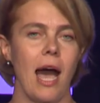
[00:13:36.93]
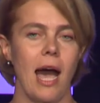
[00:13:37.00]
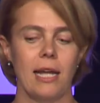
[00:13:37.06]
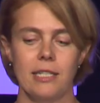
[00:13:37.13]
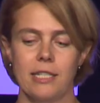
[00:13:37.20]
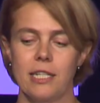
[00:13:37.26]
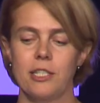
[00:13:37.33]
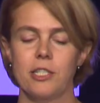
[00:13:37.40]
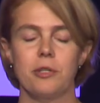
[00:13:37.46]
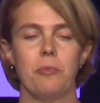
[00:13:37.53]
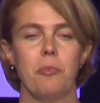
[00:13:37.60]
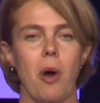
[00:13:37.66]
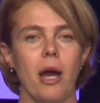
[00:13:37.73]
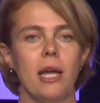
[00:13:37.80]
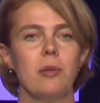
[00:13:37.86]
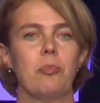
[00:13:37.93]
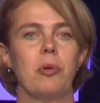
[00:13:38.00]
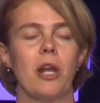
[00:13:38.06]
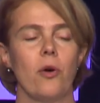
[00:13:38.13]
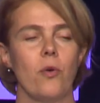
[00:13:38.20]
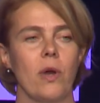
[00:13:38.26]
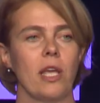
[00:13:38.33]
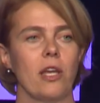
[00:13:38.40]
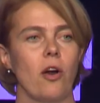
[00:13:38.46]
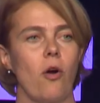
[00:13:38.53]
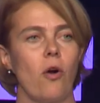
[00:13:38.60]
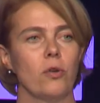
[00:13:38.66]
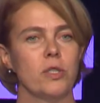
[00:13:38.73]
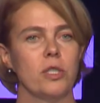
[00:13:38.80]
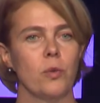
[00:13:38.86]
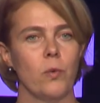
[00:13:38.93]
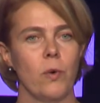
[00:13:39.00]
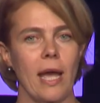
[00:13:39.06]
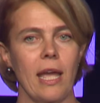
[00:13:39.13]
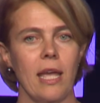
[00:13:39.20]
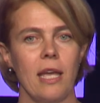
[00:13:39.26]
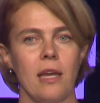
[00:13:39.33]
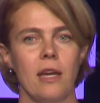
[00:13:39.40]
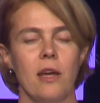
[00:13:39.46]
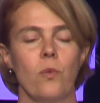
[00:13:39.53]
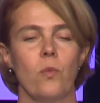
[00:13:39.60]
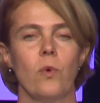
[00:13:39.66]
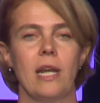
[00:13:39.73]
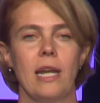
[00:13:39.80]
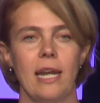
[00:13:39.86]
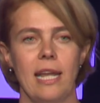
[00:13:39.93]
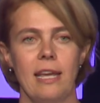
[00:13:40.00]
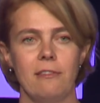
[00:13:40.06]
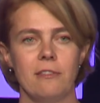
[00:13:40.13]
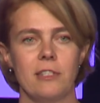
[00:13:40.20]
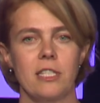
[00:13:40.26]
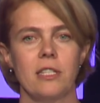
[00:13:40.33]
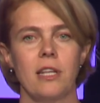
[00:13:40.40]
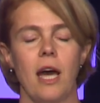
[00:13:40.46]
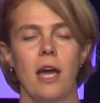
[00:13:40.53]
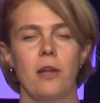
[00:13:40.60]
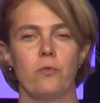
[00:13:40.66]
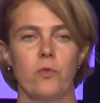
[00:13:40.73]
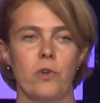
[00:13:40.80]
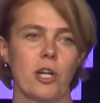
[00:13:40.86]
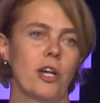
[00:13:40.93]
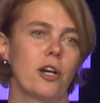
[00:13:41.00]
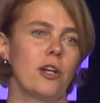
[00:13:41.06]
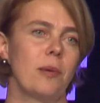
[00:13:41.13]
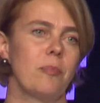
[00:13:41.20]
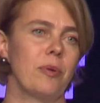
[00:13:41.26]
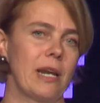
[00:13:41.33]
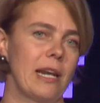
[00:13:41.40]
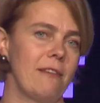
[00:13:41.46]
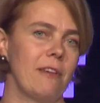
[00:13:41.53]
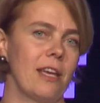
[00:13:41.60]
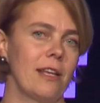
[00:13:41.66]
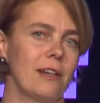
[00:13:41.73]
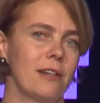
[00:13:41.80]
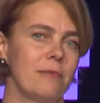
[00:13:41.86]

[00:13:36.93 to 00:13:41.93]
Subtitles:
and into mind-blowing of the way we lived and we're gonna be living.